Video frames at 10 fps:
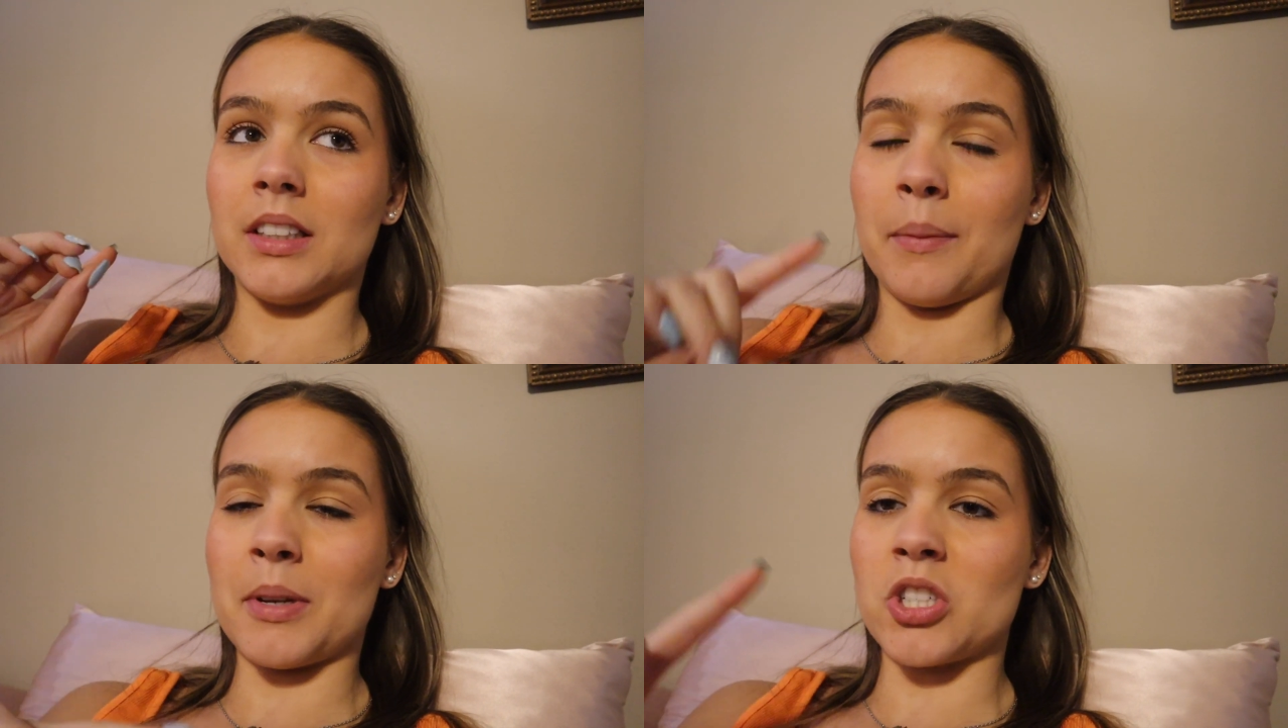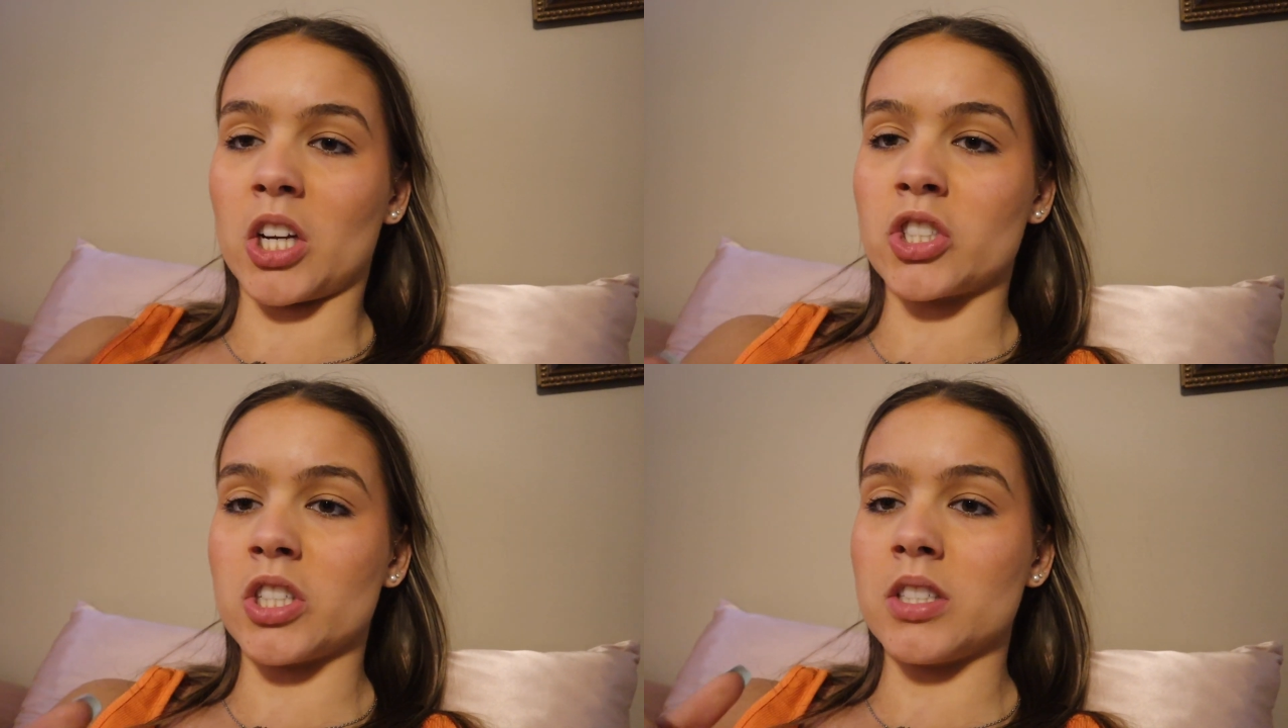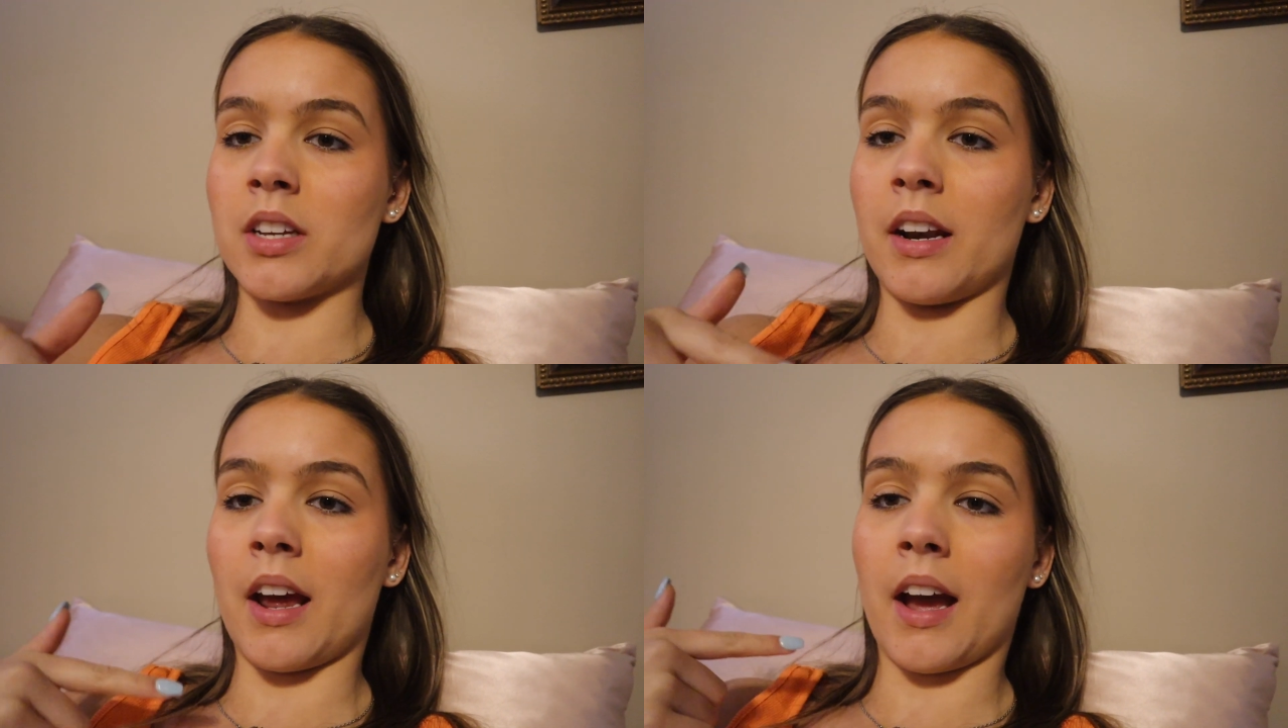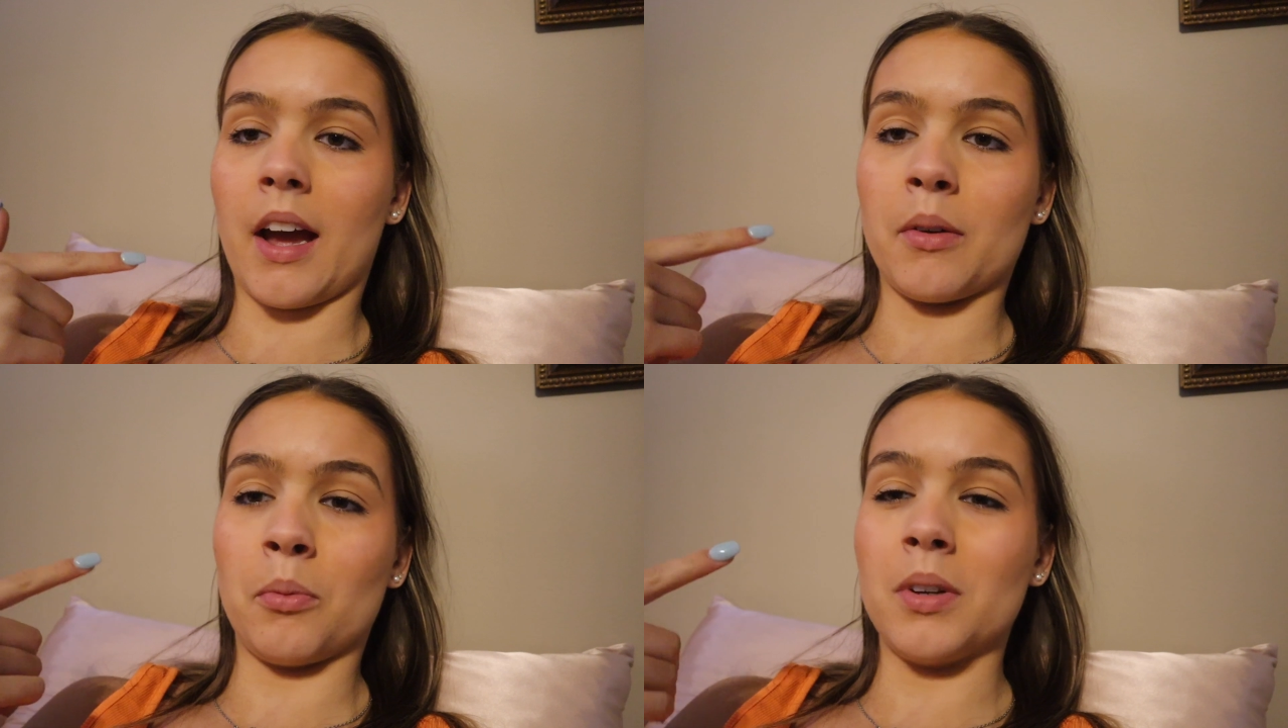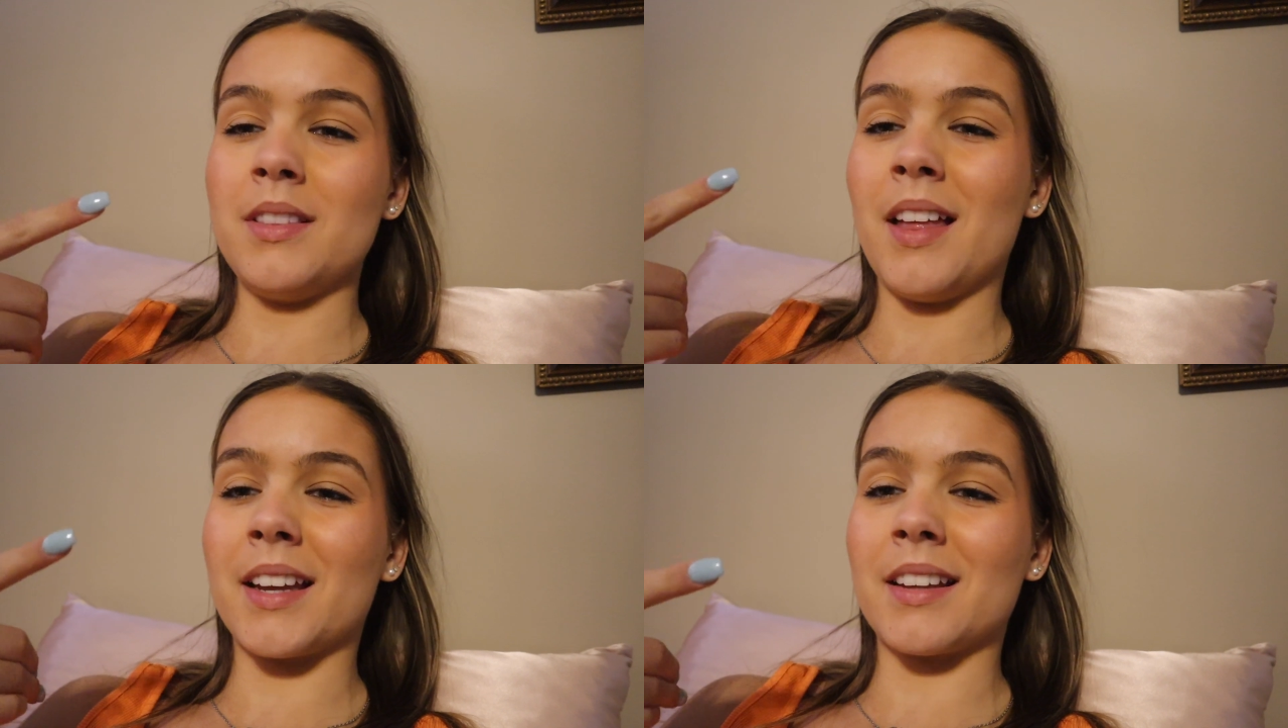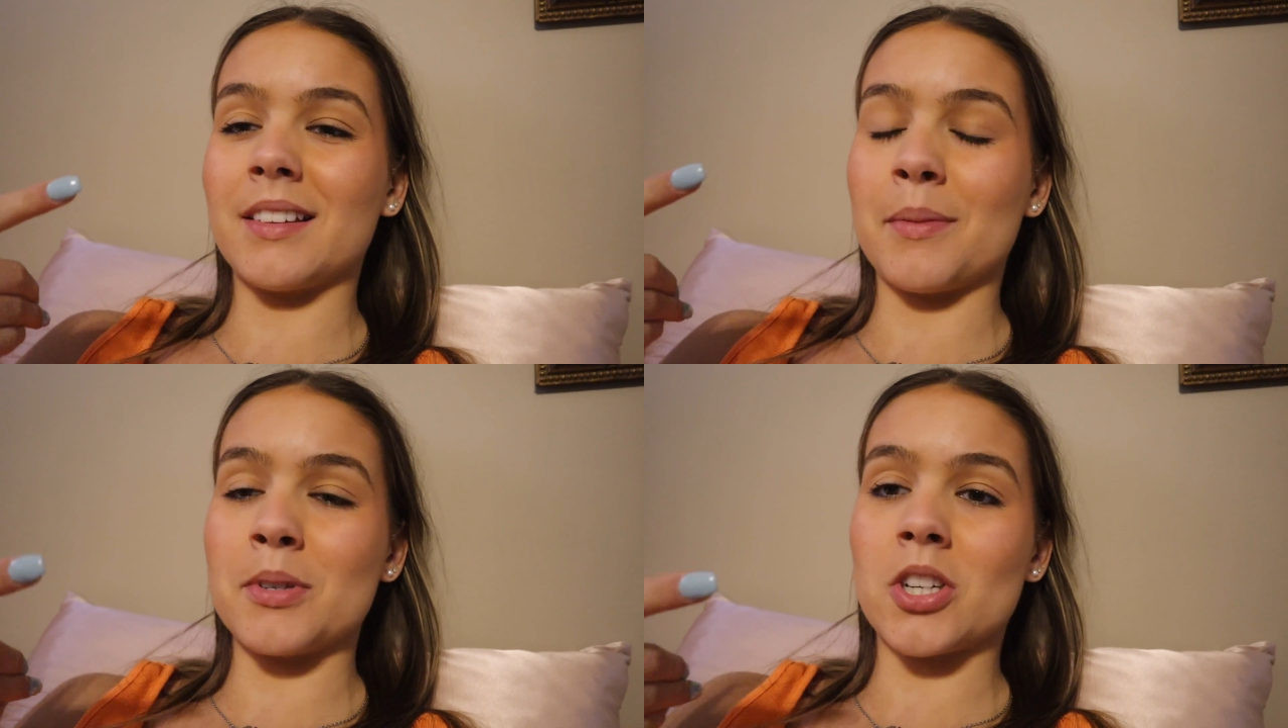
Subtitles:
lip injections, and I would like lip